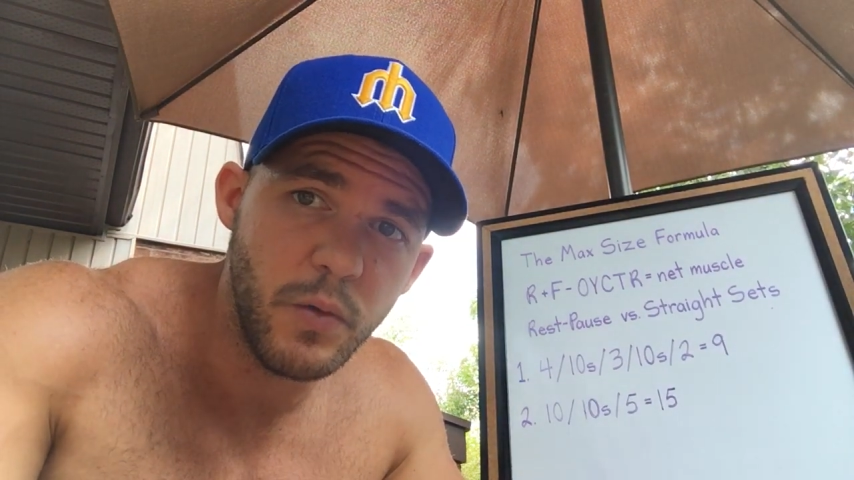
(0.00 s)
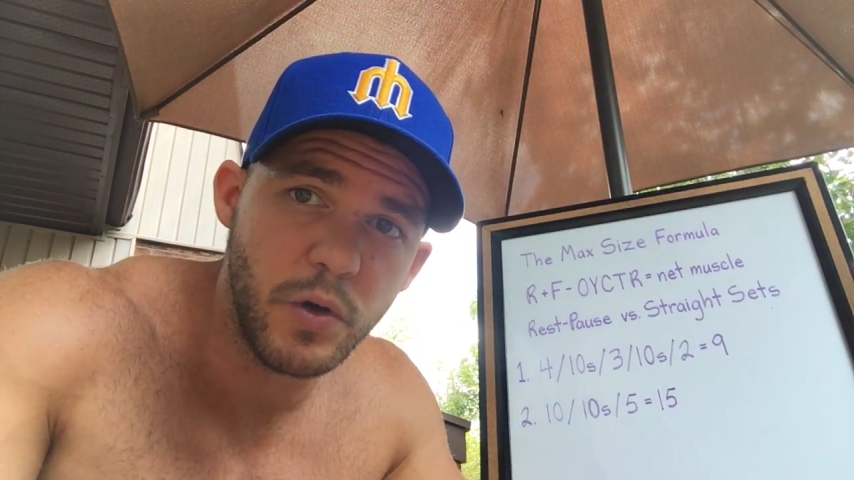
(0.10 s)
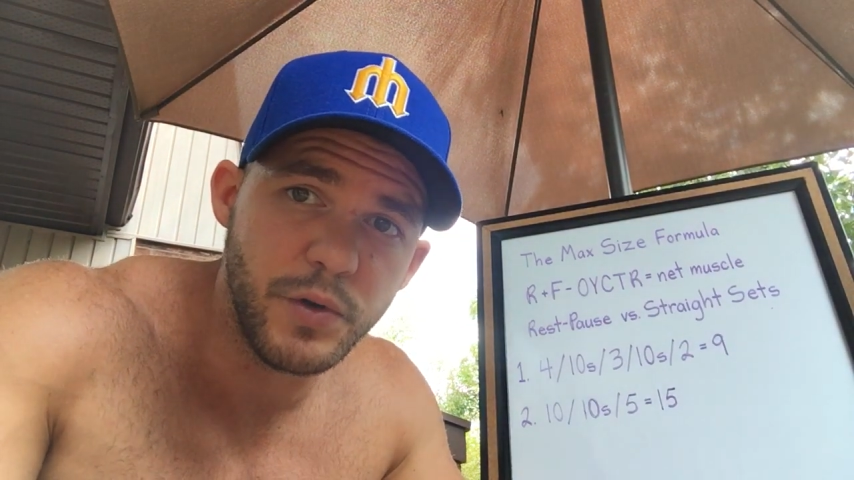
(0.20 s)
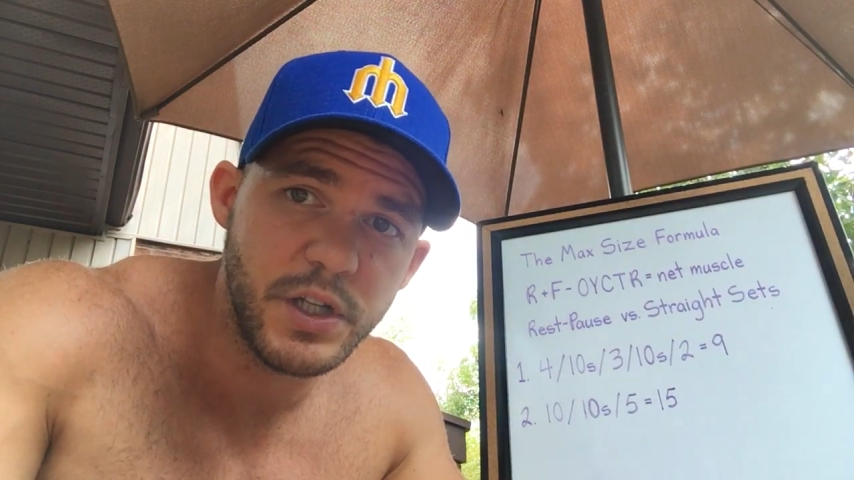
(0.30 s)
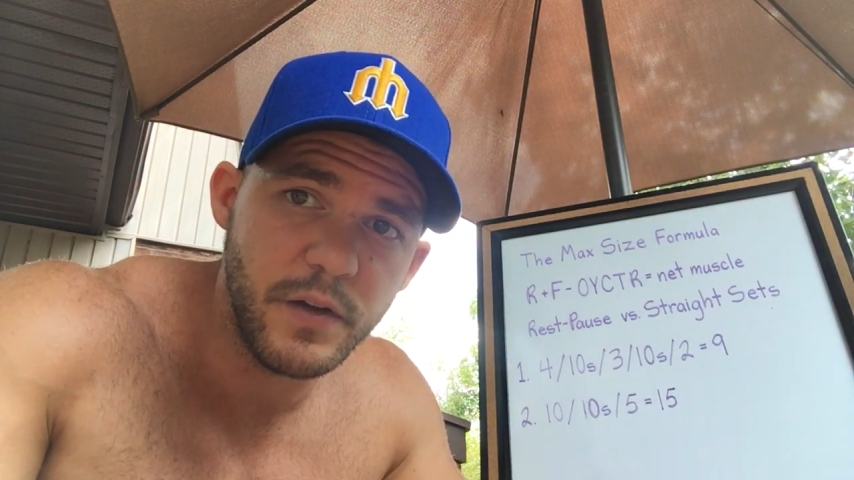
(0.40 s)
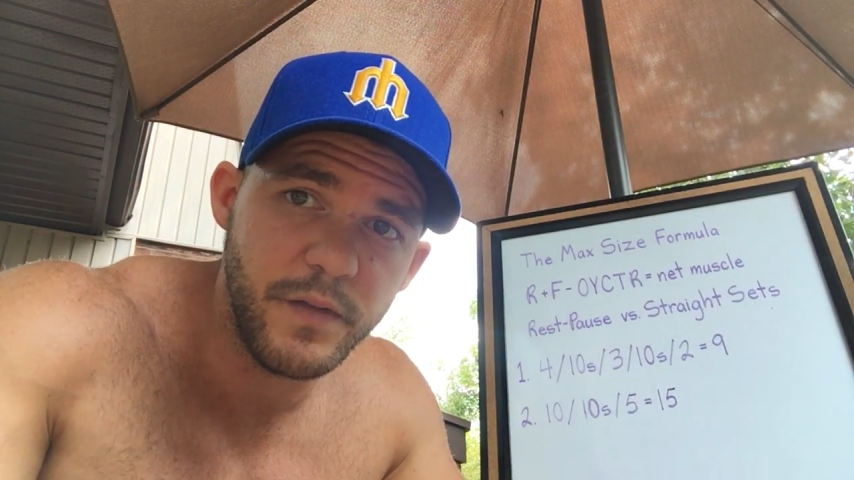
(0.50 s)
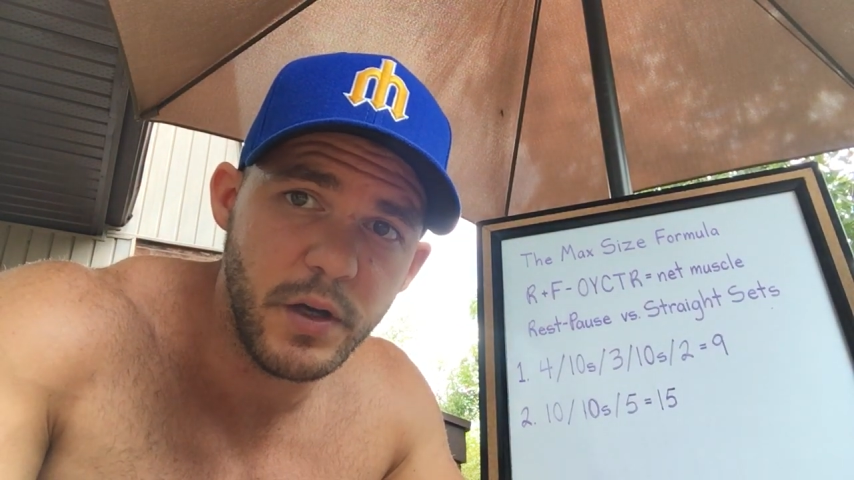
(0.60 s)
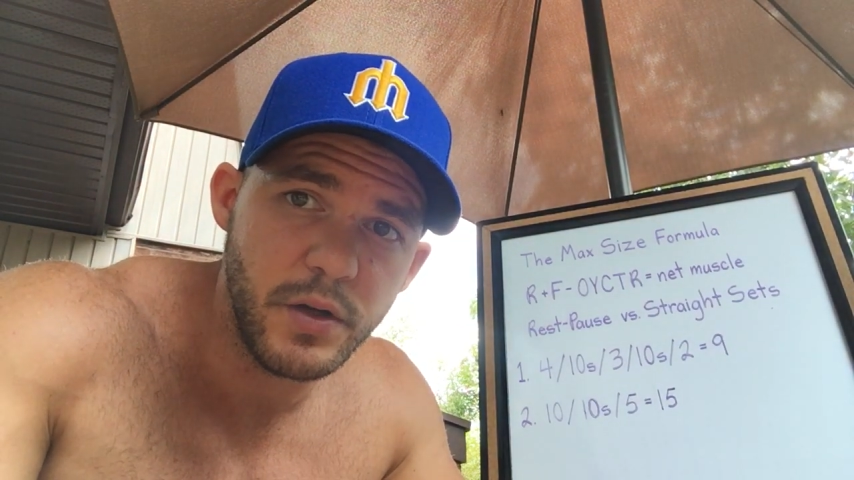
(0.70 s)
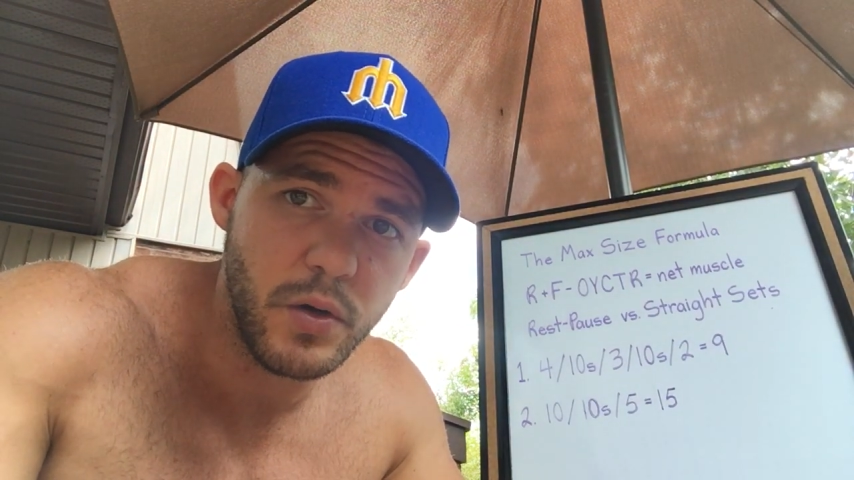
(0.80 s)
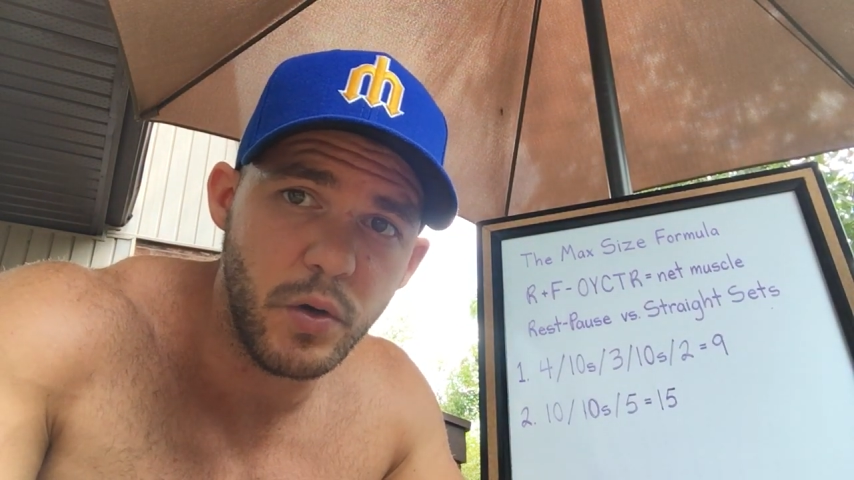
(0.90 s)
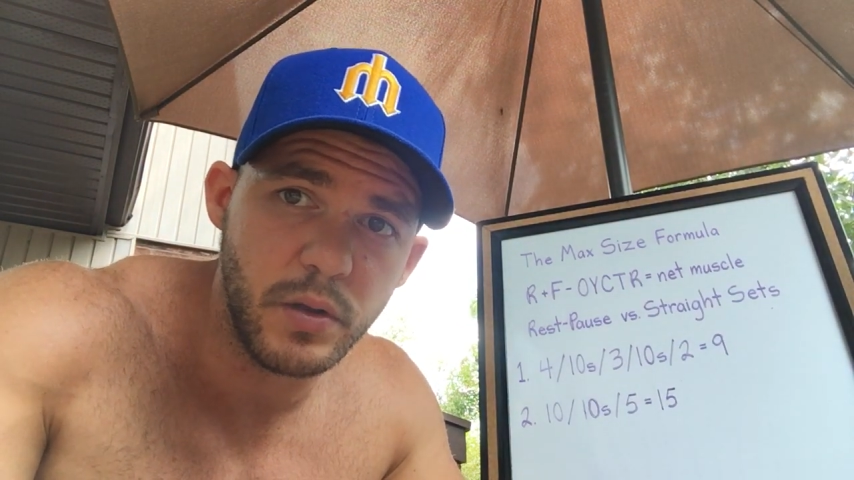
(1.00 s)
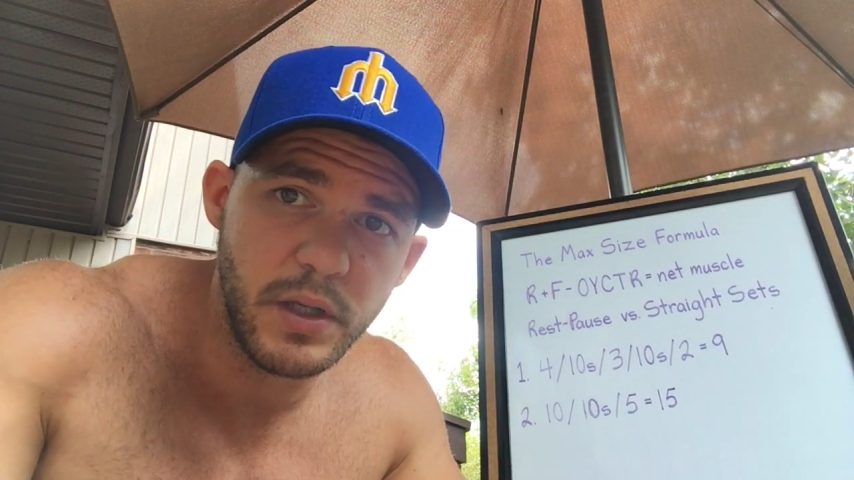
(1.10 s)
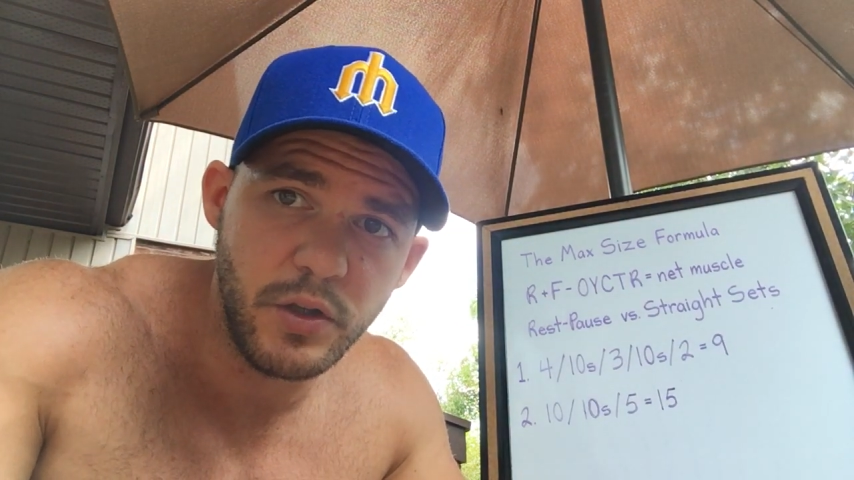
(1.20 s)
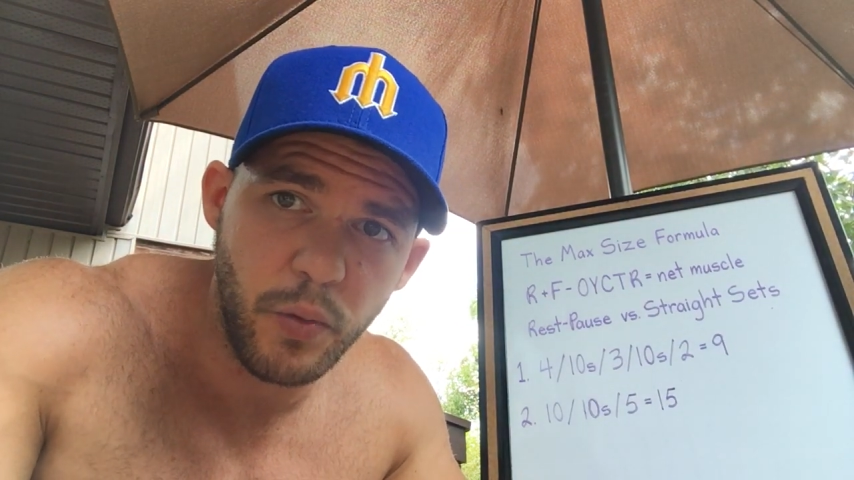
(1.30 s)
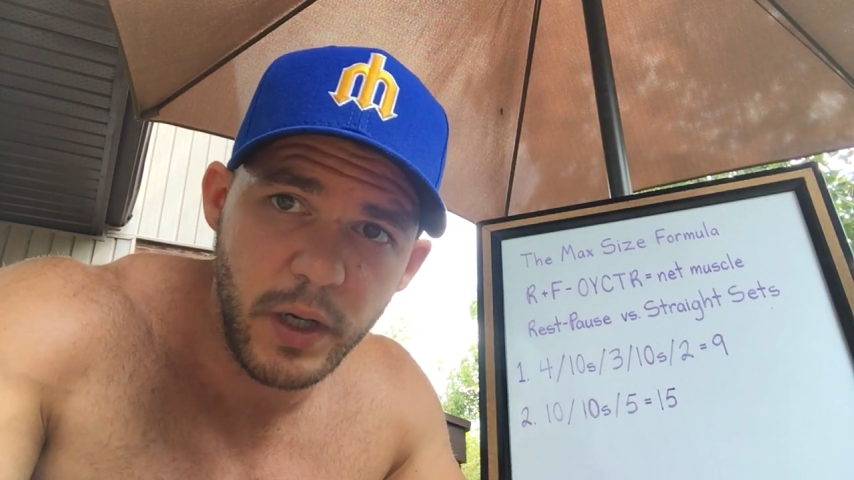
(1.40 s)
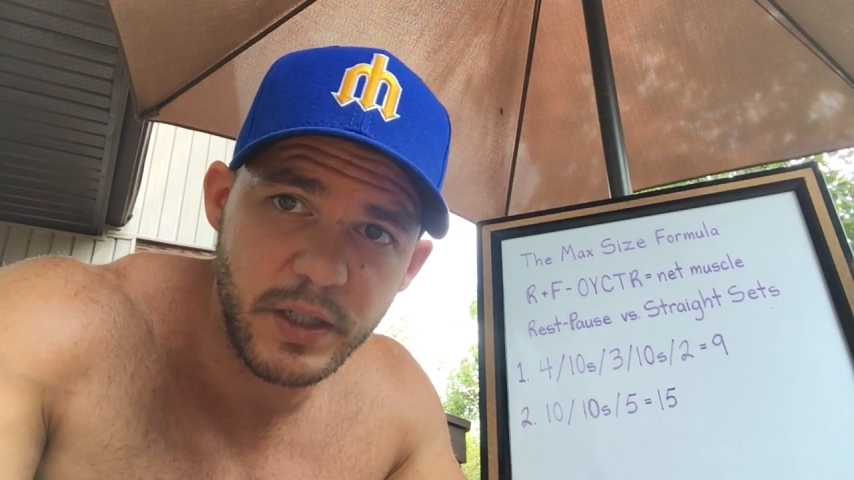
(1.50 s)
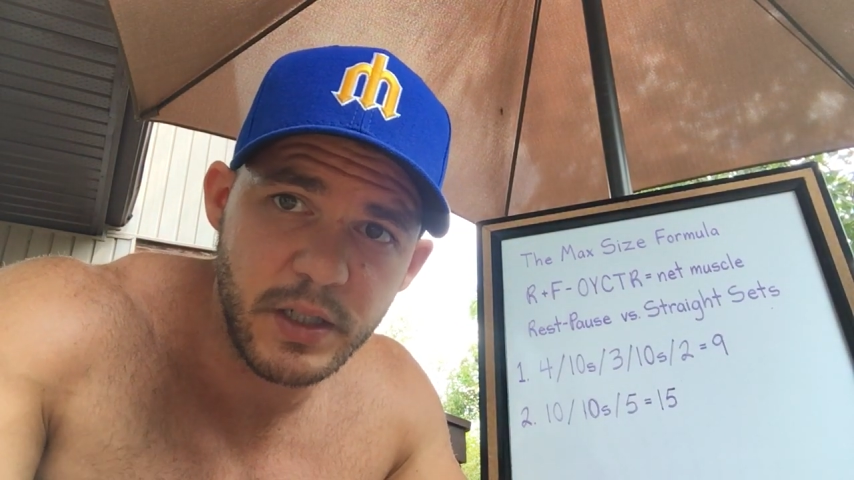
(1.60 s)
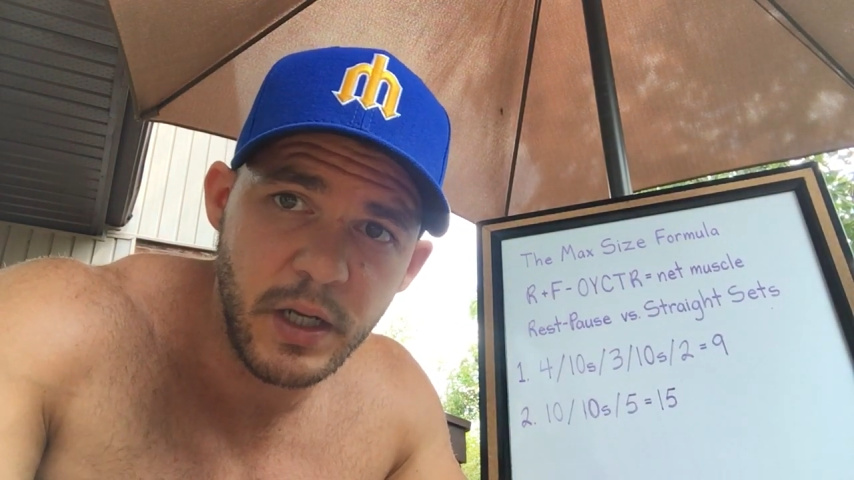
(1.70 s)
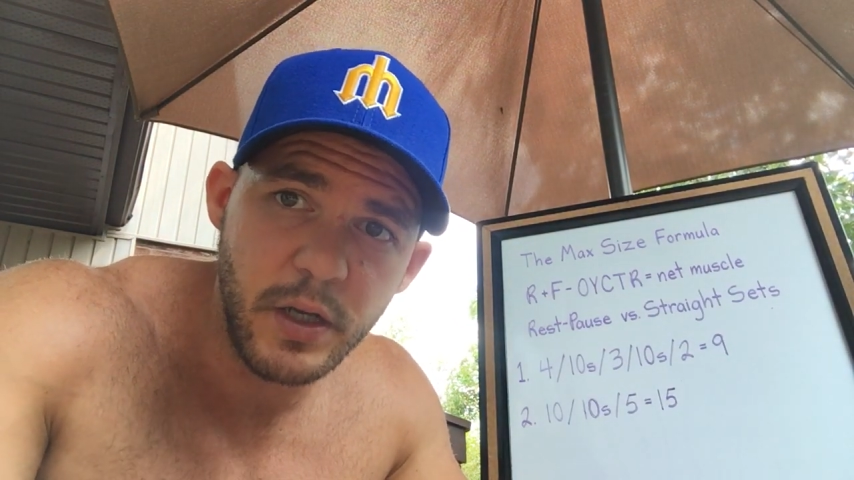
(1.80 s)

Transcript: while reaching failure only twice.